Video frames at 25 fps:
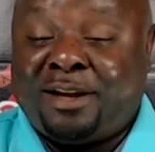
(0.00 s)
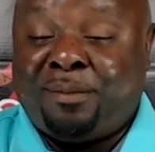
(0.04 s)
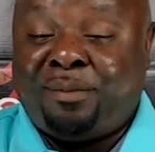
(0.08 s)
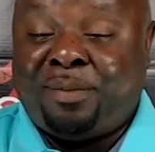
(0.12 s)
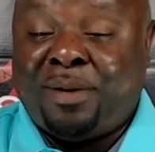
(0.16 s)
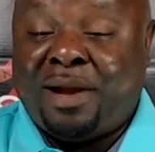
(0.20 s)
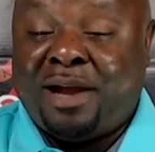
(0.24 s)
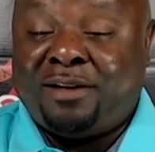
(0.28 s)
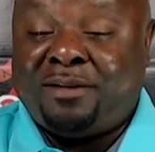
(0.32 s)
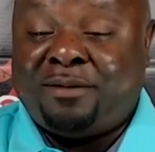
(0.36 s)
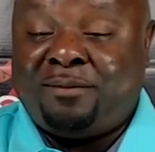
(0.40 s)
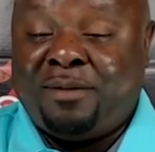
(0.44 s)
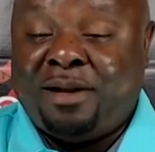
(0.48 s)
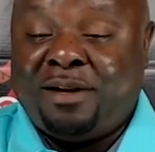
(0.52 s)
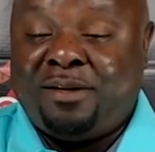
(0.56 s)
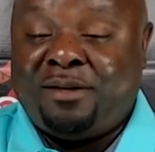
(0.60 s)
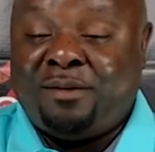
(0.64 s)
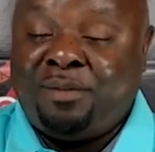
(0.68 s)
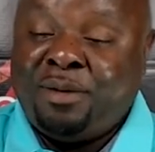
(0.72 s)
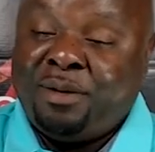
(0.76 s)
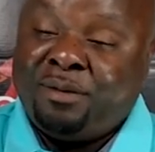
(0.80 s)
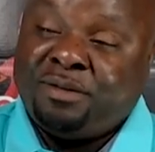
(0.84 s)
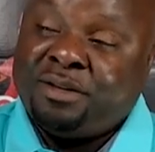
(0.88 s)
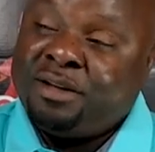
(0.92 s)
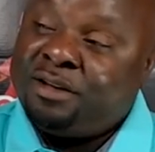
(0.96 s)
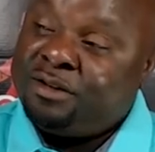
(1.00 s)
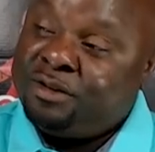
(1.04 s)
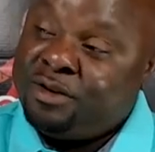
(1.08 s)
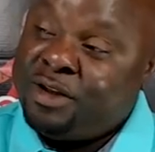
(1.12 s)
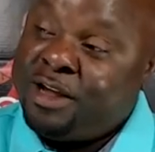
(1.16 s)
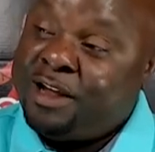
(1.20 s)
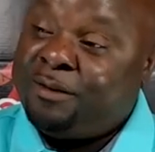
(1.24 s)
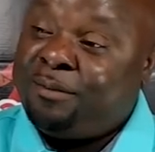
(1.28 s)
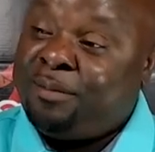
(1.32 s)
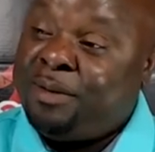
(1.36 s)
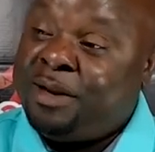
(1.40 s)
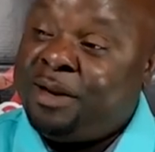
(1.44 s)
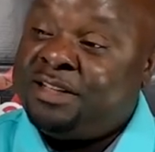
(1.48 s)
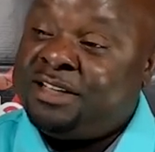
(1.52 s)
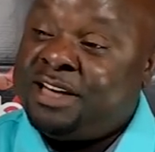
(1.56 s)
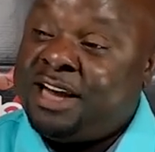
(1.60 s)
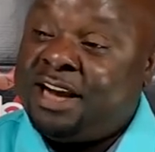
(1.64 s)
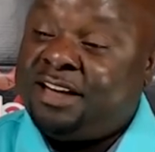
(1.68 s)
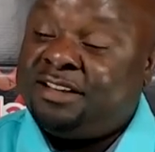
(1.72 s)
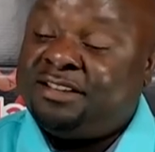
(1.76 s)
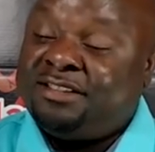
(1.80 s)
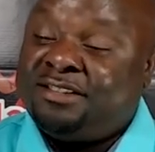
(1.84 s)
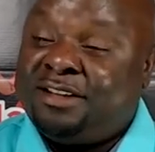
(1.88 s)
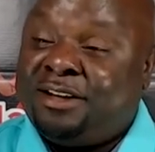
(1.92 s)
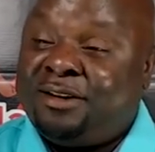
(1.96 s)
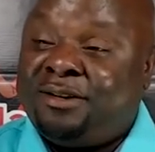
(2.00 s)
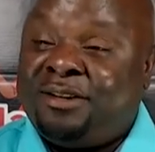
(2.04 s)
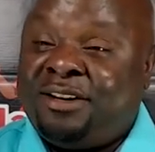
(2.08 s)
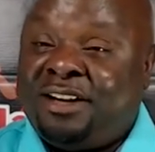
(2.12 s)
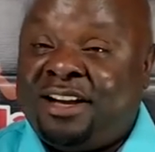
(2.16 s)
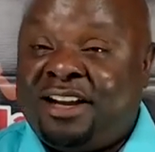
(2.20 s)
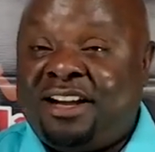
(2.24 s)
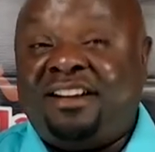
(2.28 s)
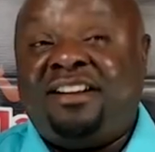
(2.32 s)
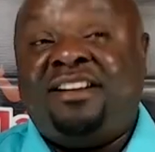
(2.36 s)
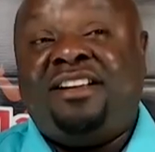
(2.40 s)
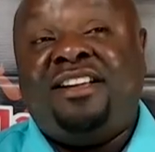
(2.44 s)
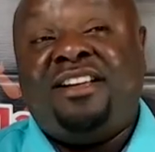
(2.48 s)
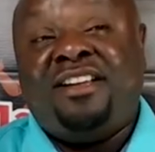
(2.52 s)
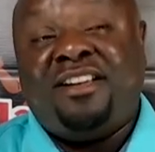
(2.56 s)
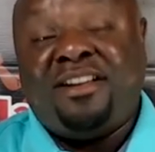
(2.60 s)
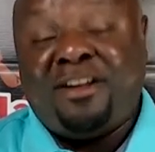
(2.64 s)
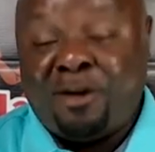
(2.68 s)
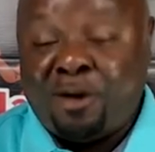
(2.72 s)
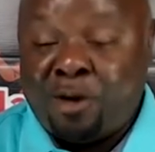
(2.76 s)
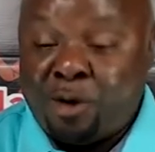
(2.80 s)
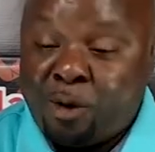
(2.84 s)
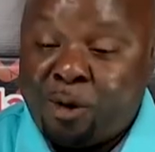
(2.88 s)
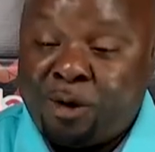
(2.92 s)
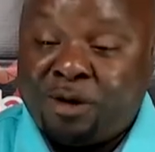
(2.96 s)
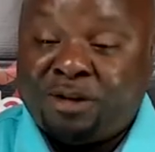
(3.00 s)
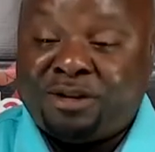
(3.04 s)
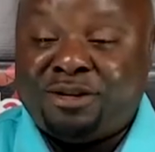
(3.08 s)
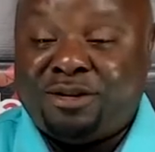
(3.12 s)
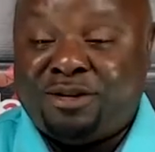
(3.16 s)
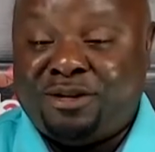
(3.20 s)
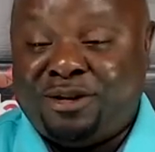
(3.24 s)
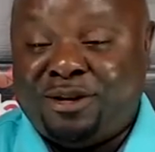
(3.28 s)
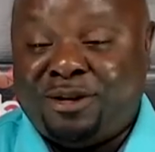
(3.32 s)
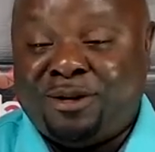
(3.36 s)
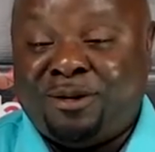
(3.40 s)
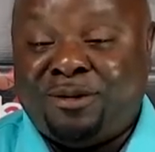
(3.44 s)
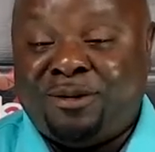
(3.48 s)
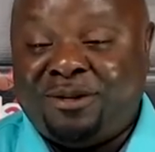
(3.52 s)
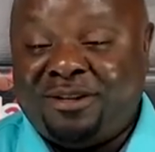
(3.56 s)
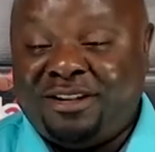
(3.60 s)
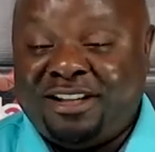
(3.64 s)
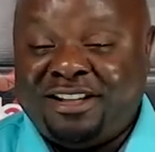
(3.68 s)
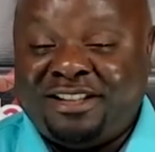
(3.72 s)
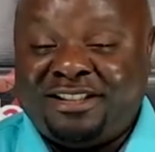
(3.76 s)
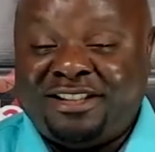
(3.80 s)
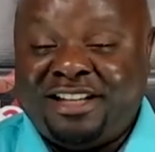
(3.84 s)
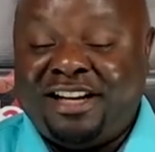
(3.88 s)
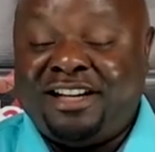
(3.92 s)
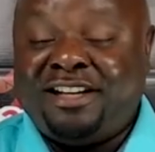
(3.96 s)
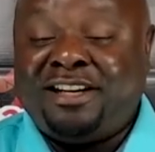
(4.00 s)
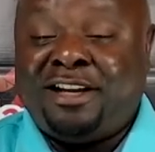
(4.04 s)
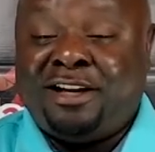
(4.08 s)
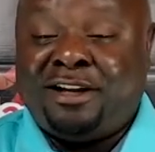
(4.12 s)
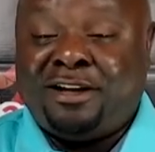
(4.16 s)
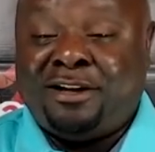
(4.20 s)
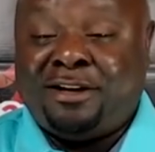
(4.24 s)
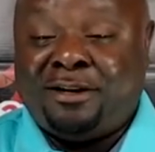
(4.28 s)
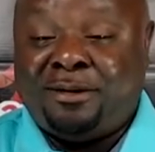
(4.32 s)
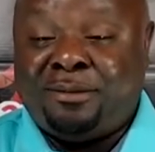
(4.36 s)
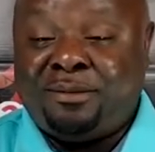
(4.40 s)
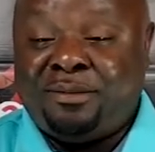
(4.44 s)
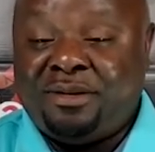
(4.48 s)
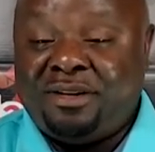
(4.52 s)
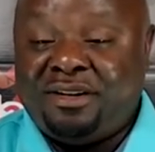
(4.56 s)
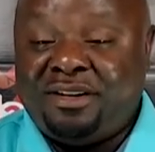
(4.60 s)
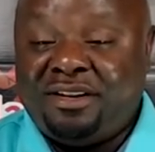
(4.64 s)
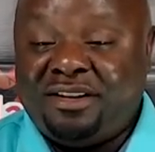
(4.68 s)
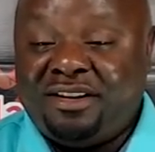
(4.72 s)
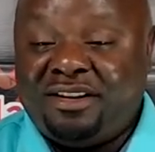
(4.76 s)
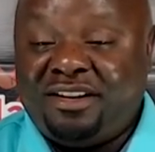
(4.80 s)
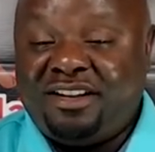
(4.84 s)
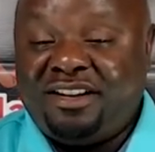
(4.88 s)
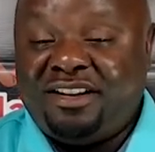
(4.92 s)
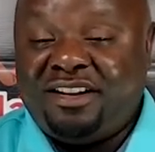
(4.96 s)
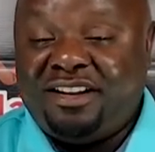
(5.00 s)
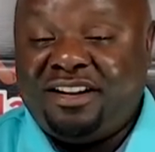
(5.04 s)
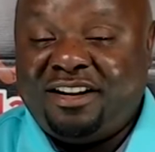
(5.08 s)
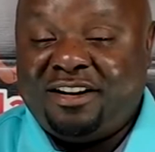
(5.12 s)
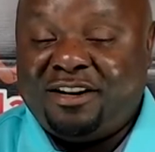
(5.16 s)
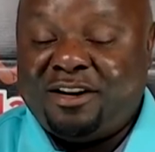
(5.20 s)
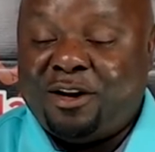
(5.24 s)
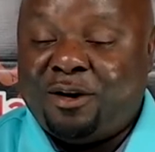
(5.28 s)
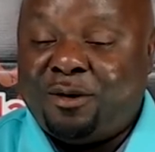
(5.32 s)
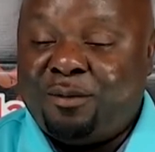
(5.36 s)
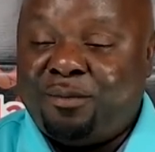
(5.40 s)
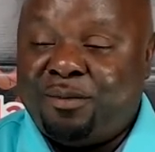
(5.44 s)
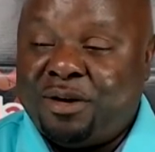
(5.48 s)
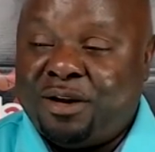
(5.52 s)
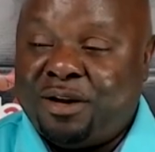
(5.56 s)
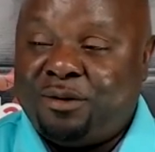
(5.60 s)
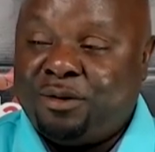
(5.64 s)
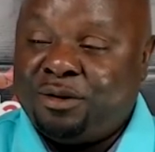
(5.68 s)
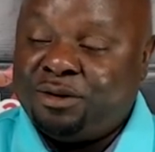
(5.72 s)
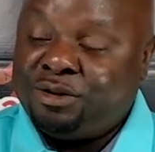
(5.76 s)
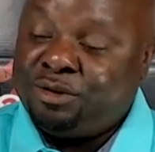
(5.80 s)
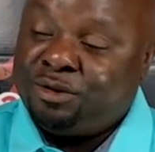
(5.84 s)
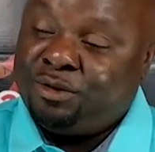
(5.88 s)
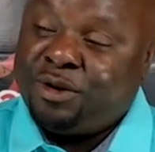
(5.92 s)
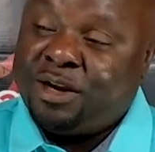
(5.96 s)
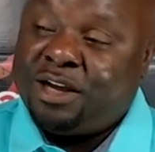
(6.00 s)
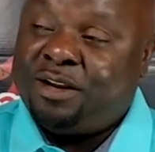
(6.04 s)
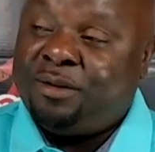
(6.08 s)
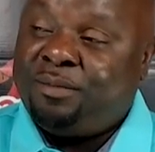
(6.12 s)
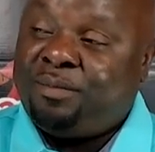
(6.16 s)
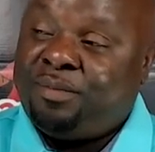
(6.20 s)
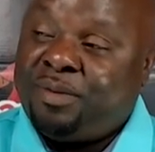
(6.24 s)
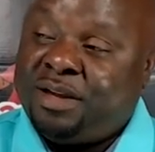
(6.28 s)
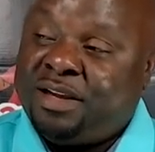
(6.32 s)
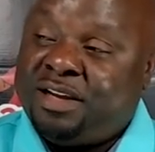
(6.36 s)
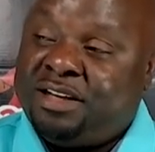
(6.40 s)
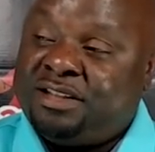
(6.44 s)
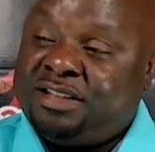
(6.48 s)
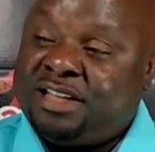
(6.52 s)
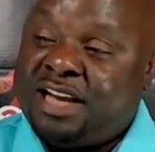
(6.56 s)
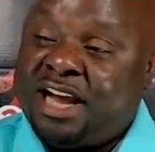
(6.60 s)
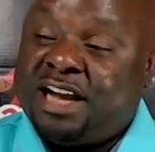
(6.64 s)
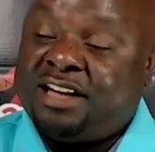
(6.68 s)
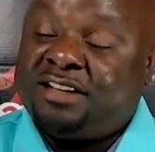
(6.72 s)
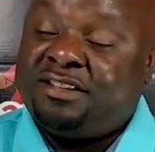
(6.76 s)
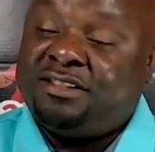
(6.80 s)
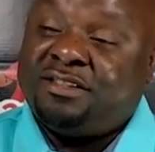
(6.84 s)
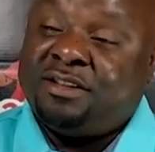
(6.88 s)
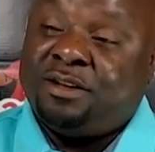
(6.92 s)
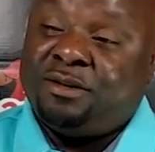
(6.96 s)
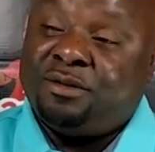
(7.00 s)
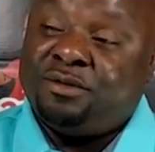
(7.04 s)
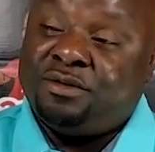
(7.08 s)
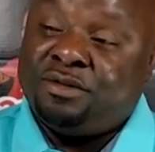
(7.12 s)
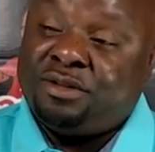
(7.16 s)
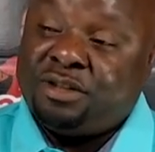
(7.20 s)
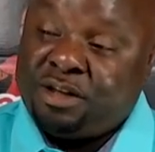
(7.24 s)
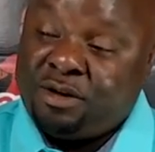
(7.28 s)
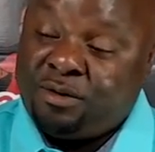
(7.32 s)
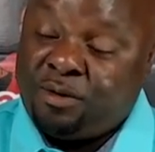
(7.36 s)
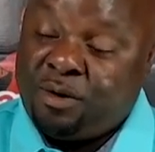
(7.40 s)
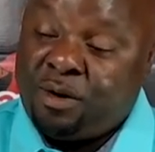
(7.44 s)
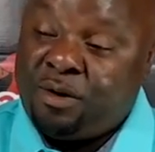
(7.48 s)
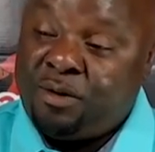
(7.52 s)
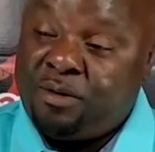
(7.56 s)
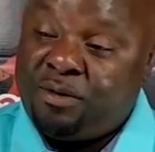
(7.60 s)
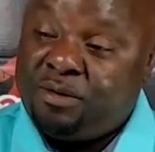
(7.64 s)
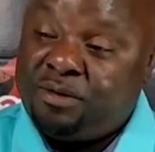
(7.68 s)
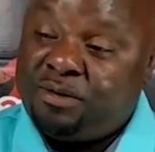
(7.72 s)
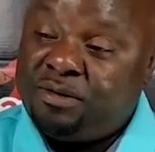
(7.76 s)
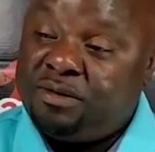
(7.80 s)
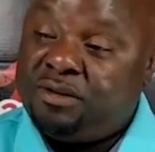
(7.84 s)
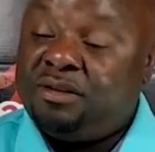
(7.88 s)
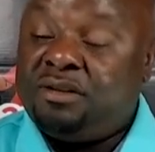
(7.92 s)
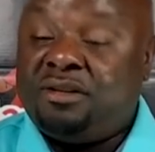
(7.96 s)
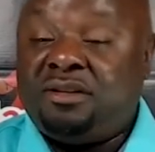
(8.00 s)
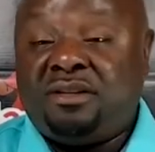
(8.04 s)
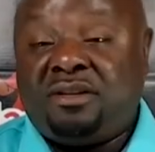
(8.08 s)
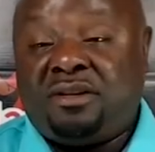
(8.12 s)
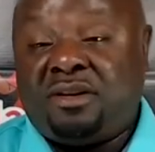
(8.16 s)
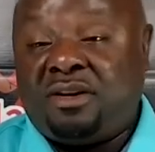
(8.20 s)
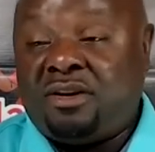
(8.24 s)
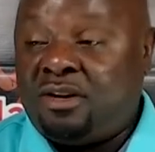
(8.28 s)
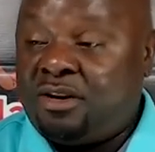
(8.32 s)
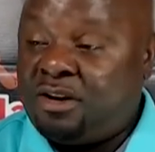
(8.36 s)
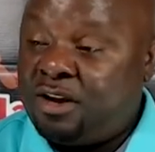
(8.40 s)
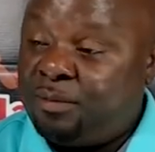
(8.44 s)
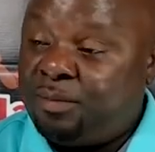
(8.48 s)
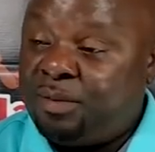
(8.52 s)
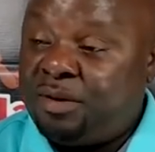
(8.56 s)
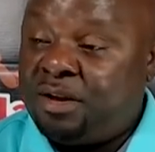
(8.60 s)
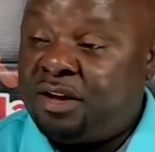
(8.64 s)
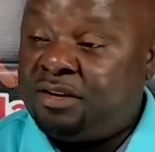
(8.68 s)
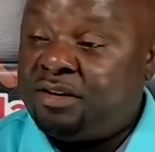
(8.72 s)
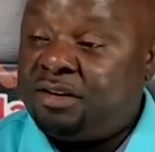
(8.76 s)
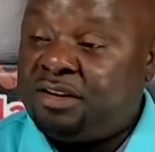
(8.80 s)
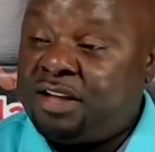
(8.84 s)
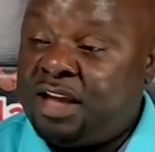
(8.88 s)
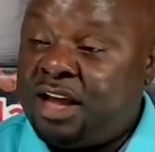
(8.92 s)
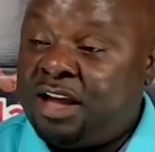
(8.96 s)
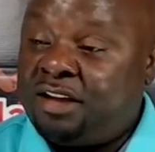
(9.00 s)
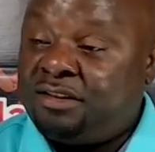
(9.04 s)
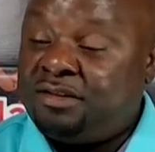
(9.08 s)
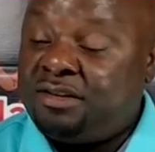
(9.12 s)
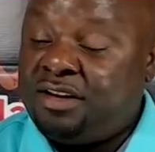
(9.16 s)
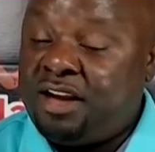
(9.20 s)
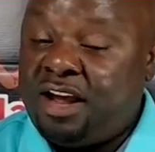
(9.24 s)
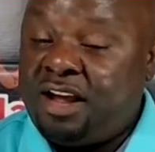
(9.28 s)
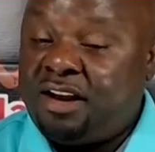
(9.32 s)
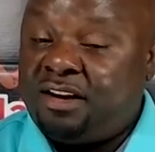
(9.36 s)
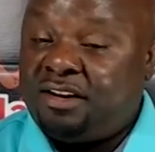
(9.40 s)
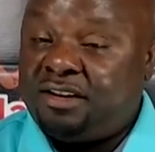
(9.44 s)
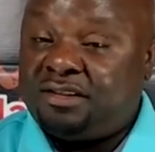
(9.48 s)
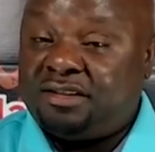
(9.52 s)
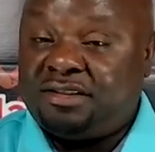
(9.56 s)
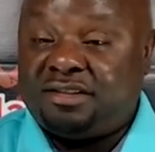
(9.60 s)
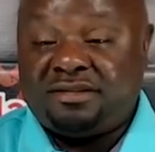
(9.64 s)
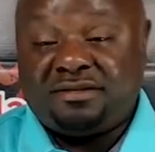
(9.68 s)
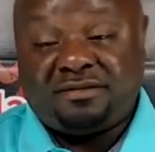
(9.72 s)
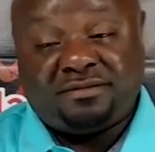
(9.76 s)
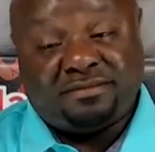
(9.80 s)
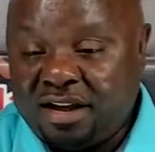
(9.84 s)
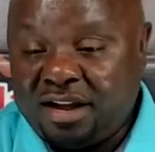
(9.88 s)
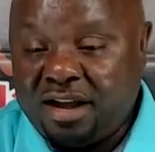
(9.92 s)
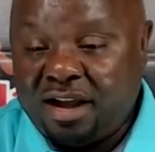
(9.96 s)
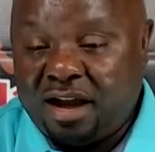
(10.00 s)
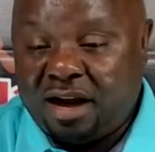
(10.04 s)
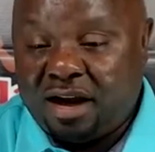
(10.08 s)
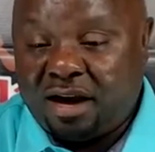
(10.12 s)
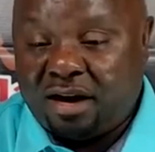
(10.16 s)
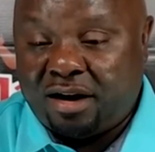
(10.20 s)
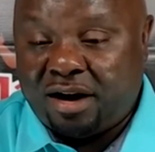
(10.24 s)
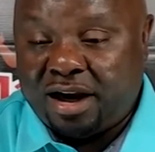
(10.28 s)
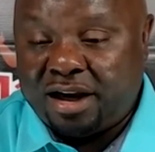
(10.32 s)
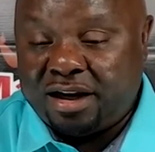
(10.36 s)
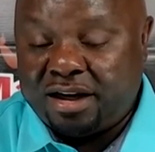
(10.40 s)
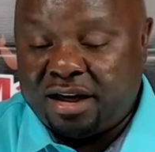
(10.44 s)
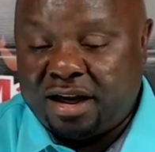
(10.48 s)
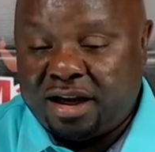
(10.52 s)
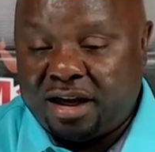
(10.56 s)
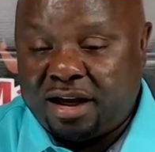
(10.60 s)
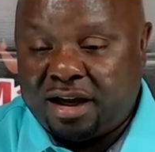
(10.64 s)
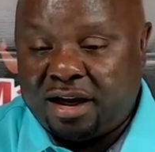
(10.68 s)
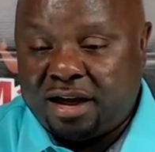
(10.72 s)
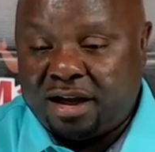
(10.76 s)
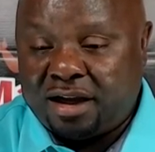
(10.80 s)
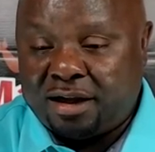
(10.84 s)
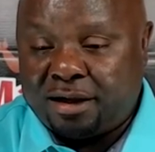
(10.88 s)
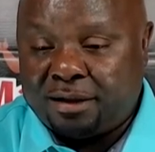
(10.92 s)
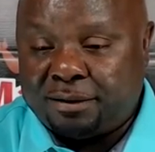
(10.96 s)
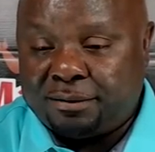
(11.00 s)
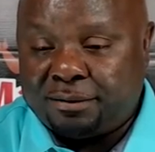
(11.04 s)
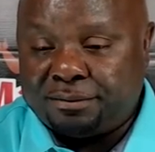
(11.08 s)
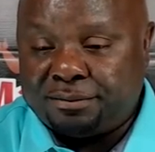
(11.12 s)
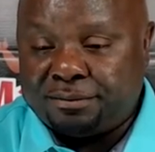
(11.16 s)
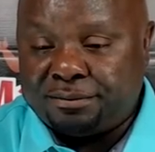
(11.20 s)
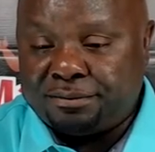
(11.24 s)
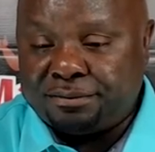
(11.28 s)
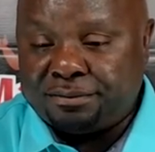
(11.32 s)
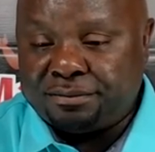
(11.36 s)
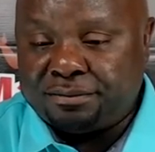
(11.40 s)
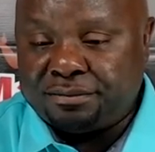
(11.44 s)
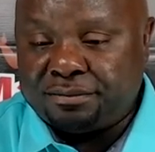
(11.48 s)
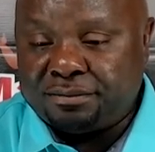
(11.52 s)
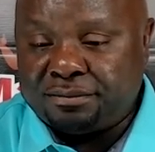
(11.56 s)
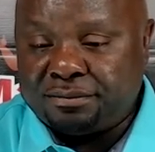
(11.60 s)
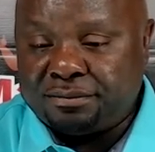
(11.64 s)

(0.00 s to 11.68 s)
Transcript: can possibly make. People say, you got to pay taxes on that? Of course you do. It's income you know, but would you rather pay taxes on zero or a couple hundred thousand dollars? All right. Um,